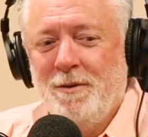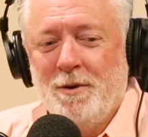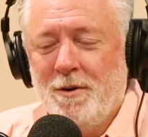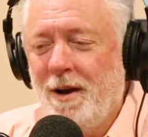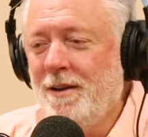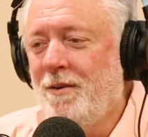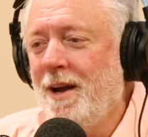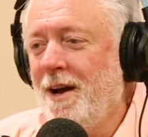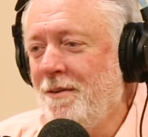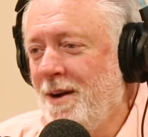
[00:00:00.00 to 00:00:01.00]
Well,
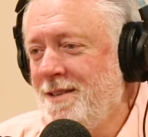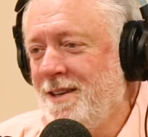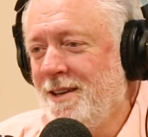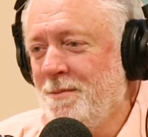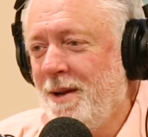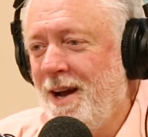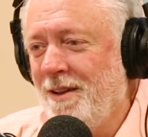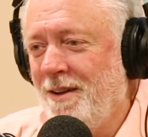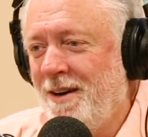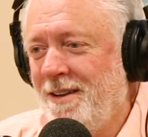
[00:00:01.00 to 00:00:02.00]
greyhound racing has been
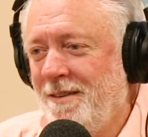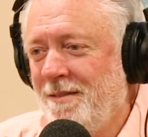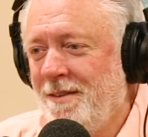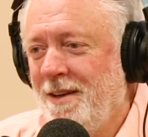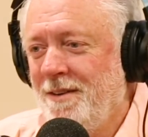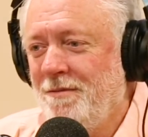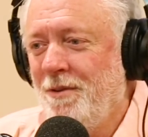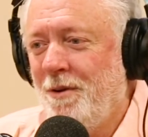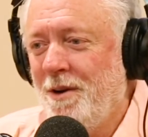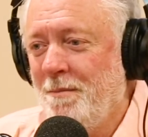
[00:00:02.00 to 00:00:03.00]
outlawed in
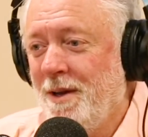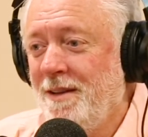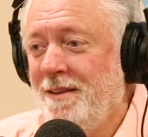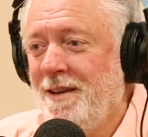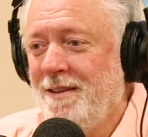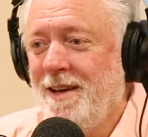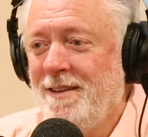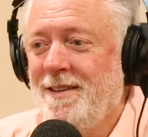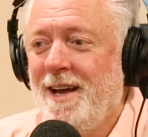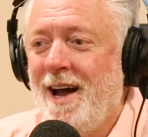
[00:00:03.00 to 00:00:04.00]
Florida, but
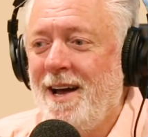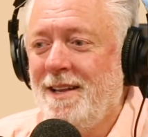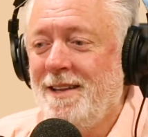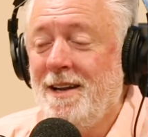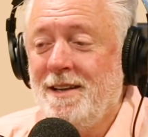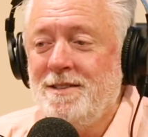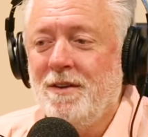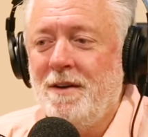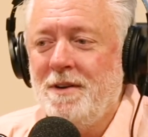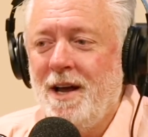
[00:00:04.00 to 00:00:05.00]
they had it then. They still
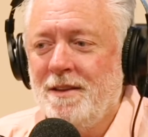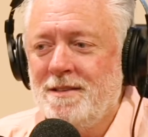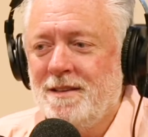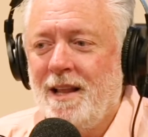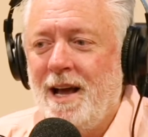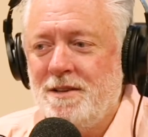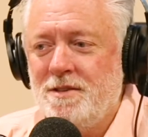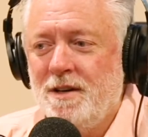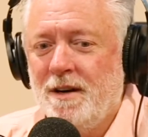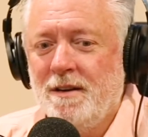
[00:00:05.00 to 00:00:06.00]
have it now. This is the
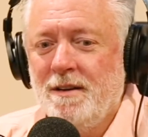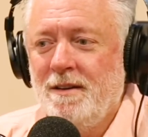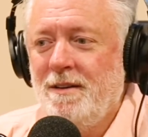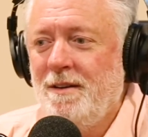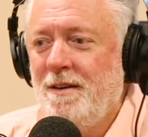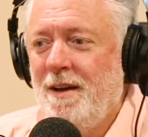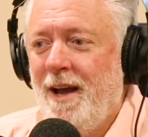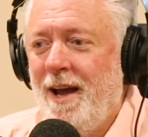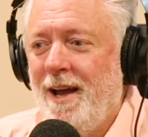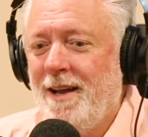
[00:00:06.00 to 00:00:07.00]
last year.
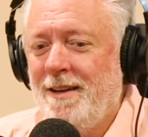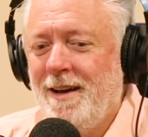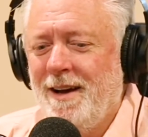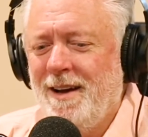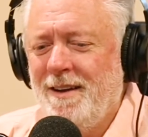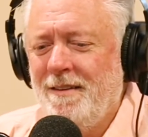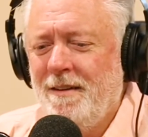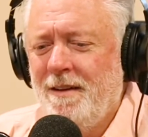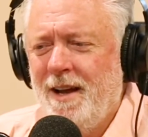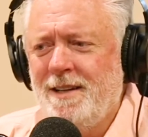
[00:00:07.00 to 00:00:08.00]
And
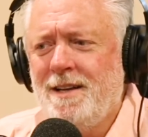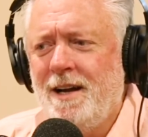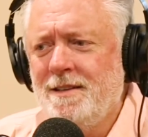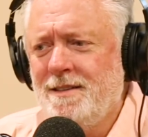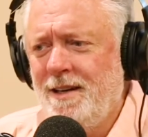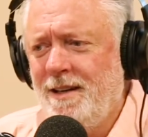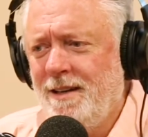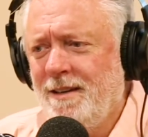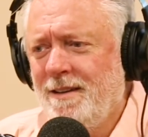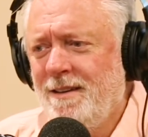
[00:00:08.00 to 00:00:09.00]
it's kind of
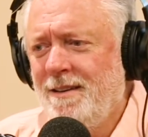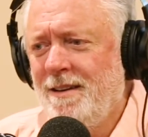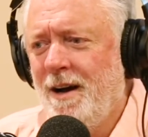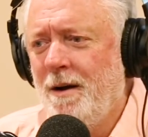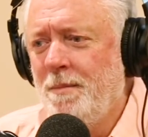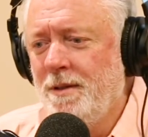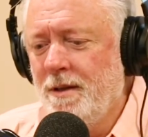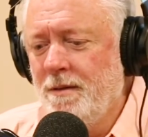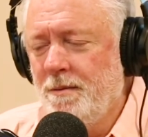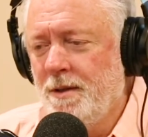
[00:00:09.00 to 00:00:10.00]
seedy. But
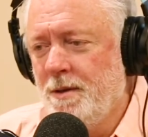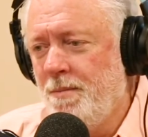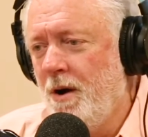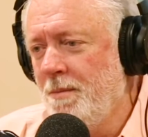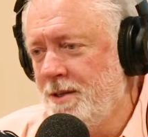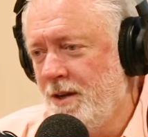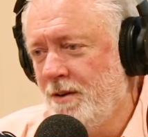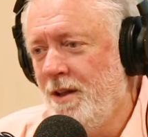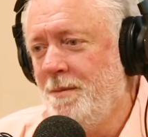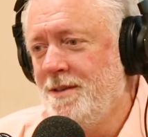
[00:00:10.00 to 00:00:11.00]
the Palm Beach Kennel
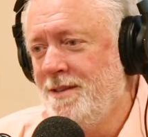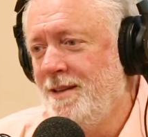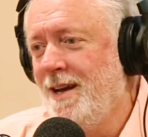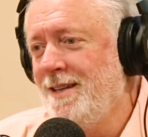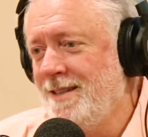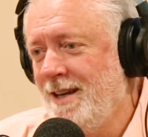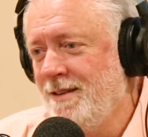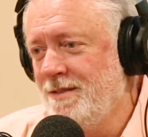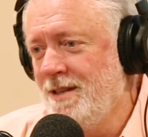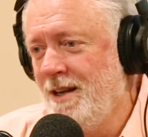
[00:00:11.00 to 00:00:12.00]
Club is the nice end
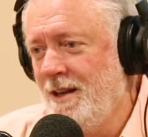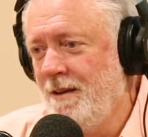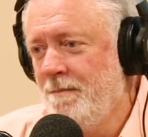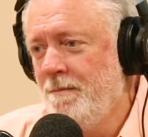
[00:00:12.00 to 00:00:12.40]
of seedy.